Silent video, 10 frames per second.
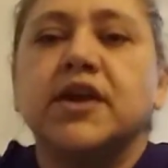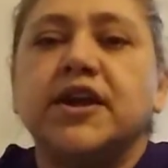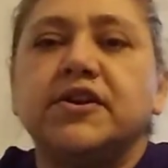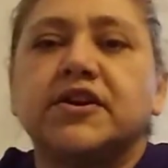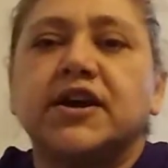
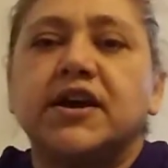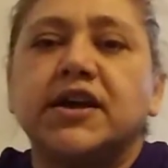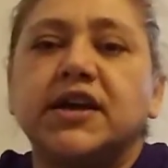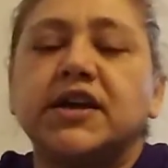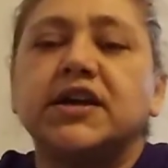Hey you
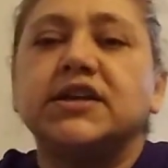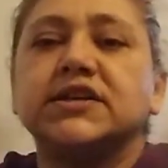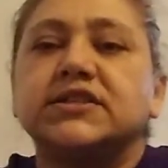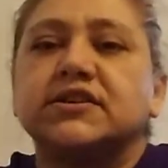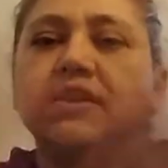
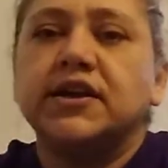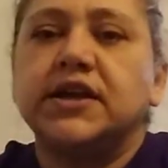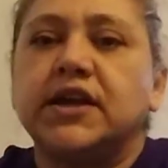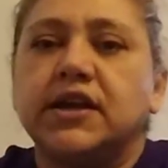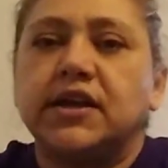guys,
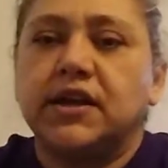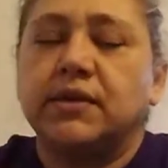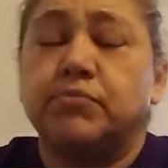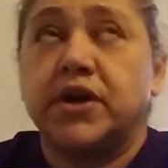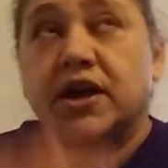
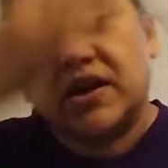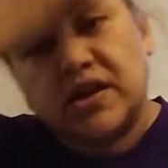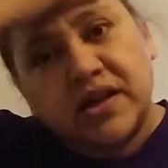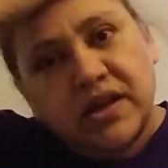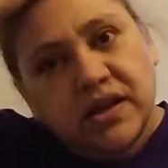hey I'm back
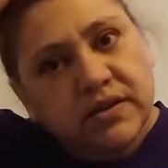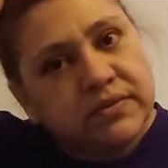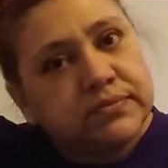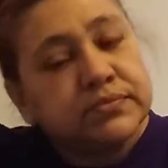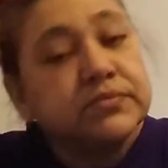
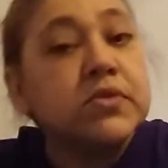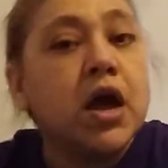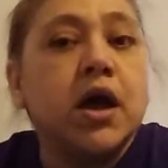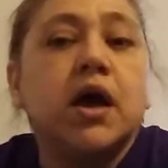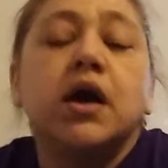again.
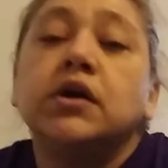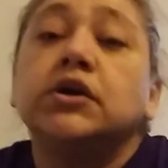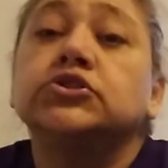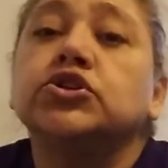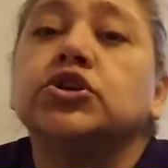
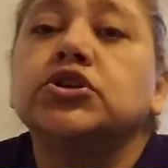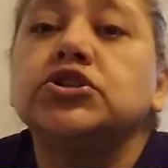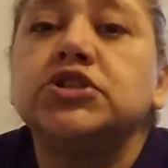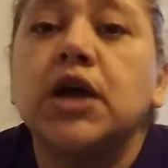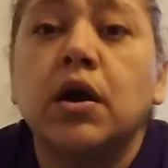Took a
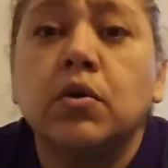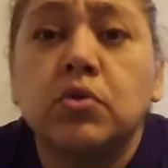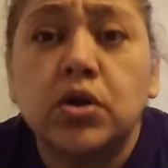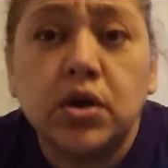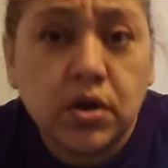
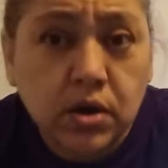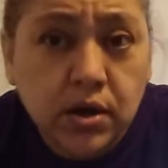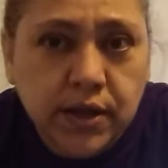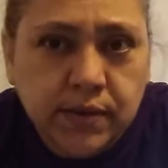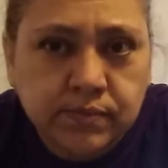
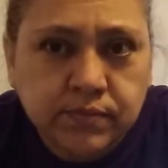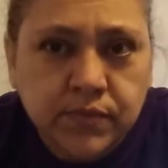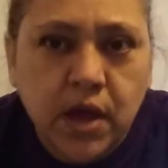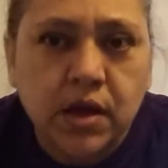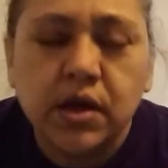shower and
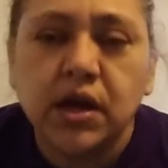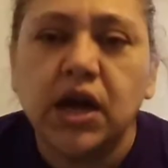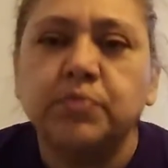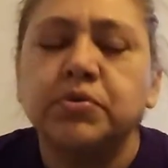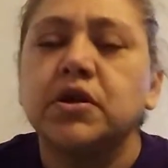
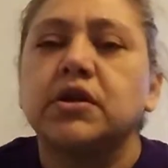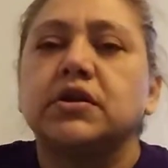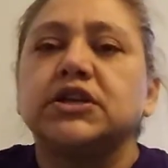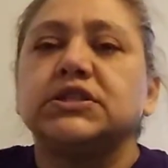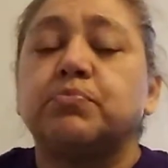I put on
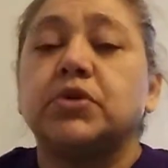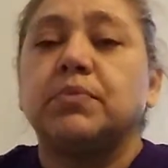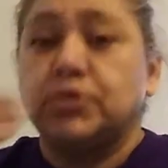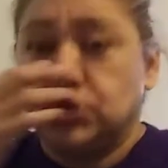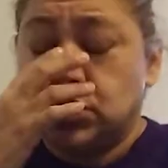a nice
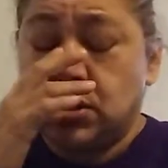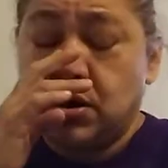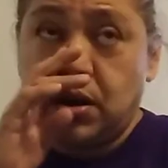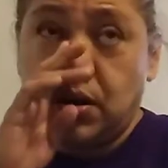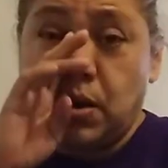purple
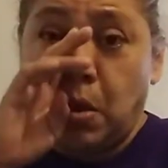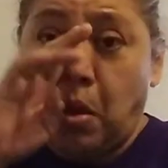shirt.